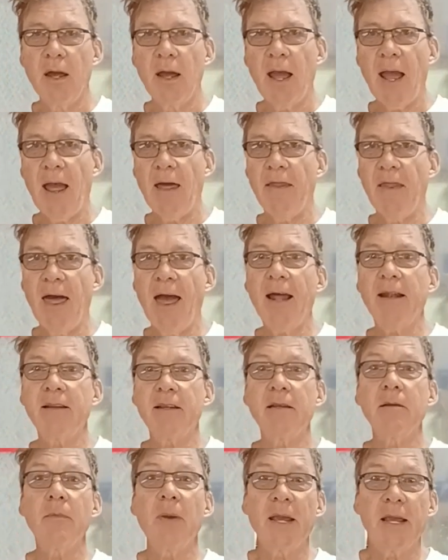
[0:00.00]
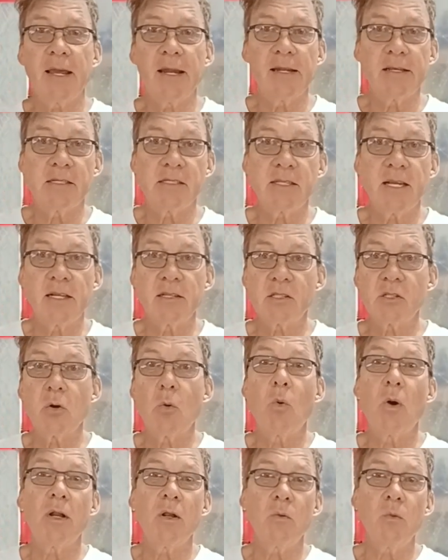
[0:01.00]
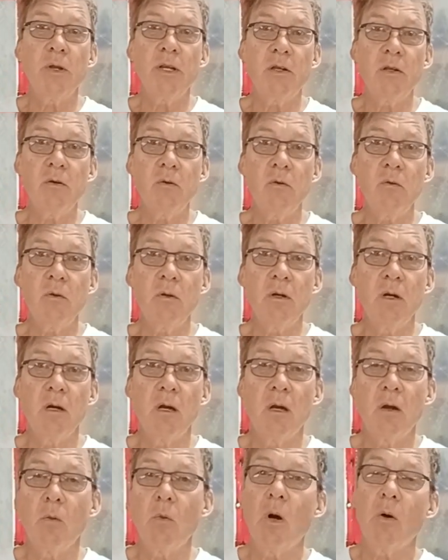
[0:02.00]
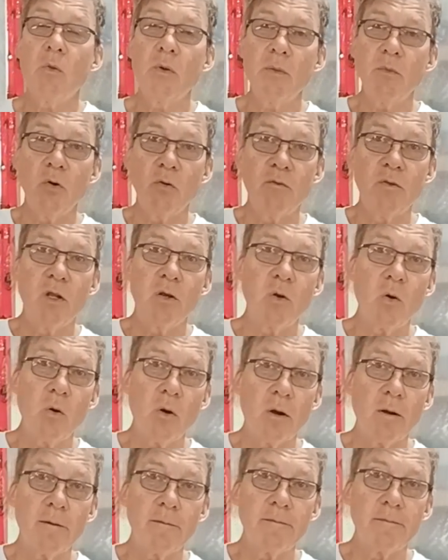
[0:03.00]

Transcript: And that didn't make any sense. So what did we do? Well, we moved the door.